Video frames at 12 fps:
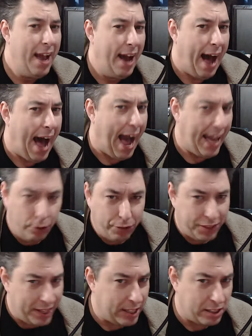I don't
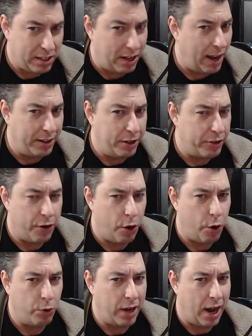think it's under their
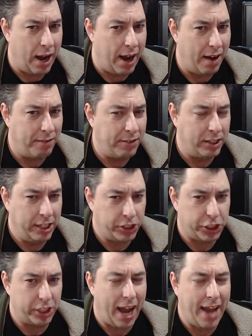own uh,
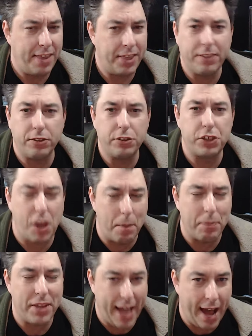volition. I think there's
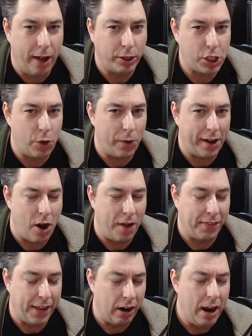something else going
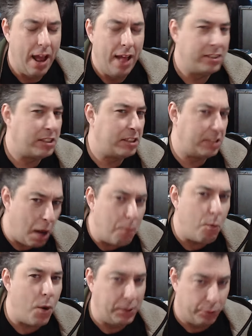on there.
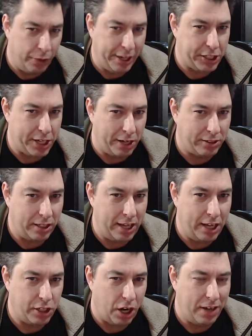Someone reached out to
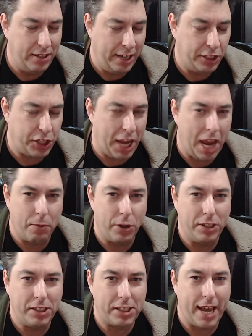Niche, a Niche Gamer,
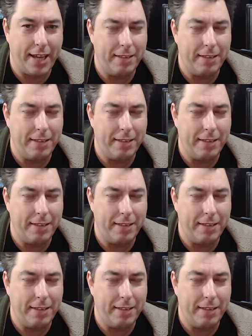and said,